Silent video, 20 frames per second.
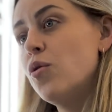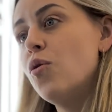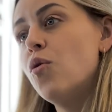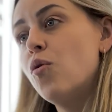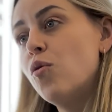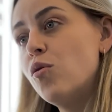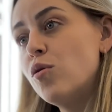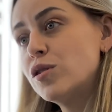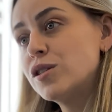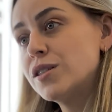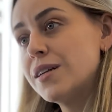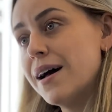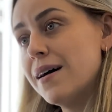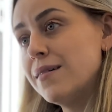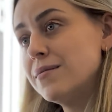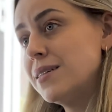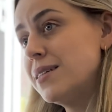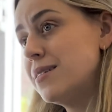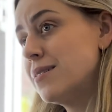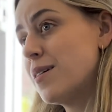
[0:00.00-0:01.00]
Auction
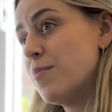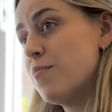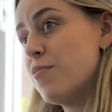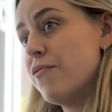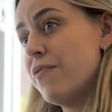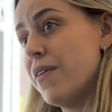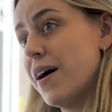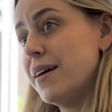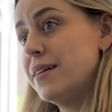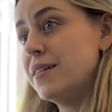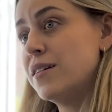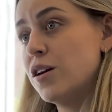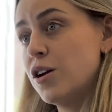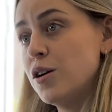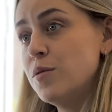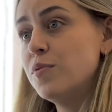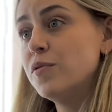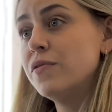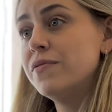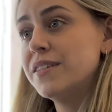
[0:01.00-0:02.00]
houses can provide
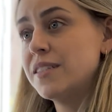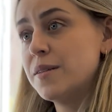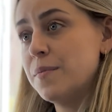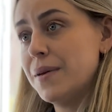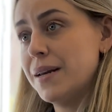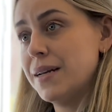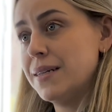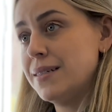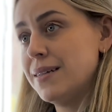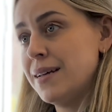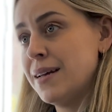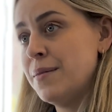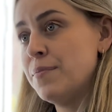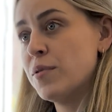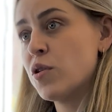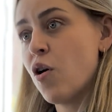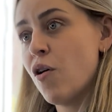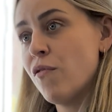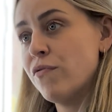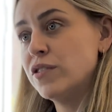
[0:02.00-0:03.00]
global visibility but
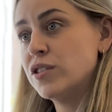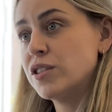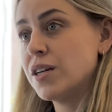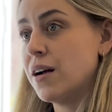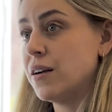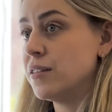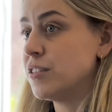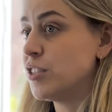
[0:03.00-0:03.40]
often charge